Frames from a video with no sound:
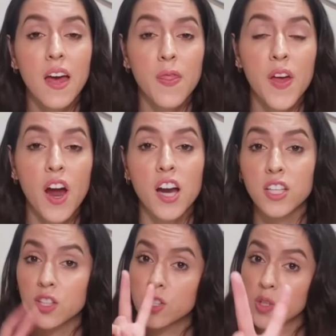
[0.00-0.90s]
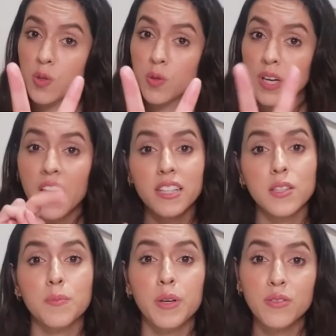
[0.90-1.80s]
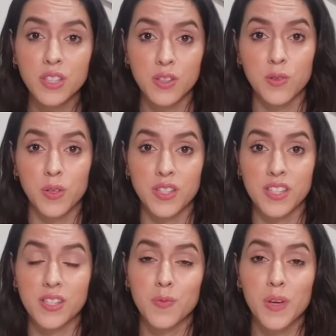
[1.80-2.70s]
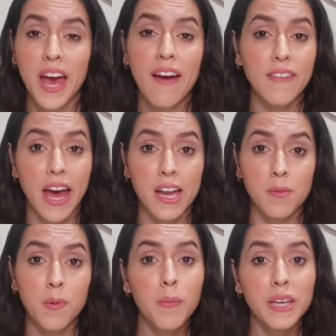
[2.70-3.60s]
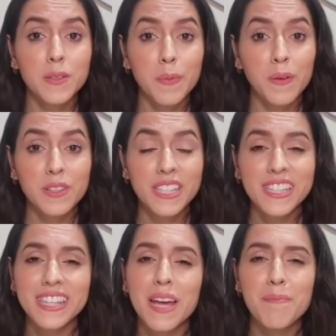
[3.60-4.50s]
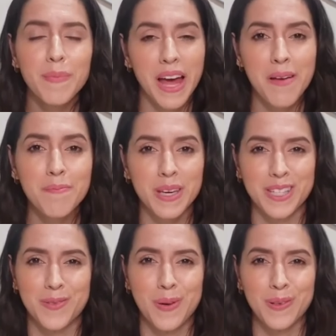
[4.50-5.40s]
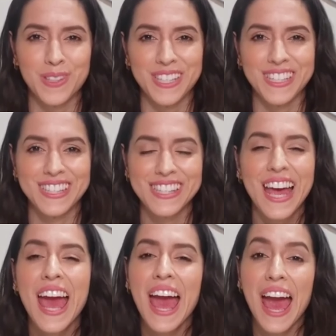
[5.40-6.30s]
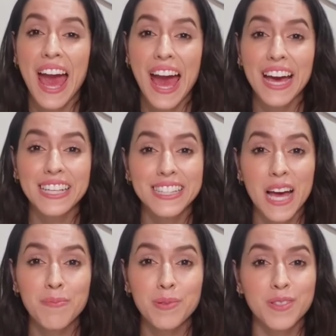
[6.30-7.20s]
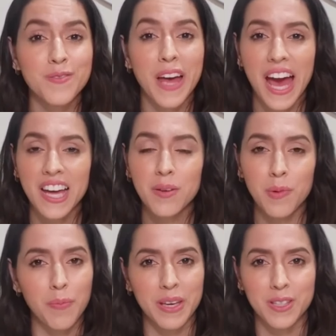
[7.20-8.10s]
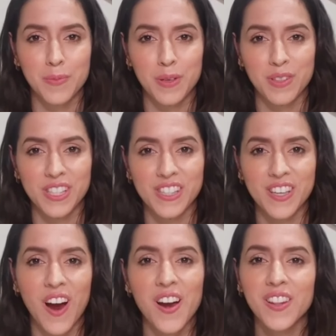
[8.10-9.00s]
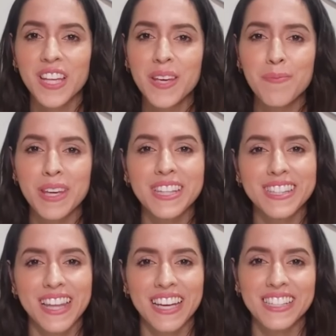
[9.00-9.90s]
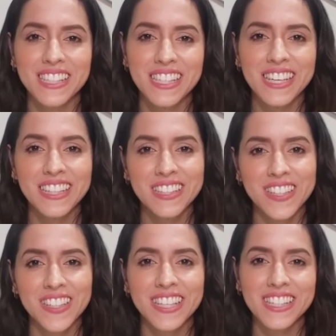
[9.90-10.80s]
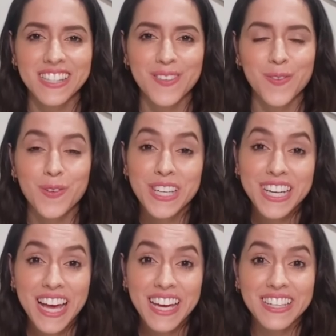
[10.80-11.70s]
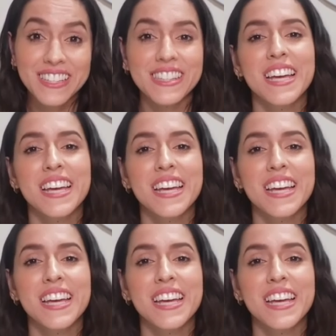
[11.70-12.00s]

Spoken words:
There are 2 kinds of protein sources. We have animal-based proteins and plant-based proteins. Examples of animal-based proteins are lean meats like chicken, turkey, seafood, and eggs.